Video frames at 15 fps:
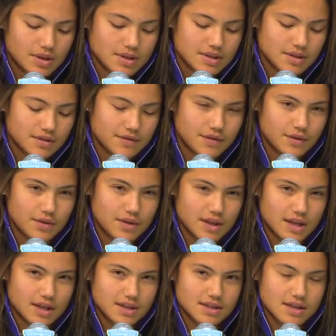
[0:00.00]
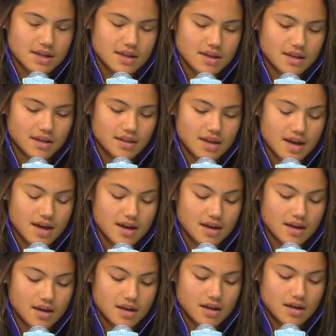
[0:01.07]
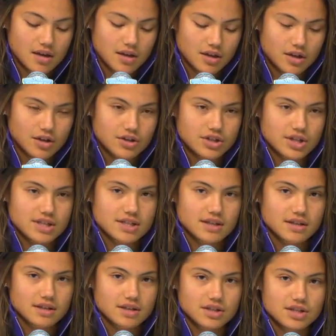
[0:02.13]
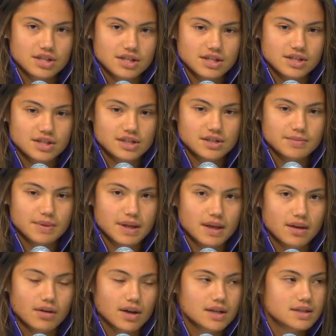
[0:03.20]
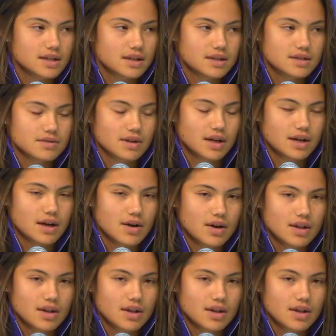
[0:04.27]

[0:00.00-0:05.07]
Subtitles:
and a few things. I think that, Jessica, she's playing great tennis right now.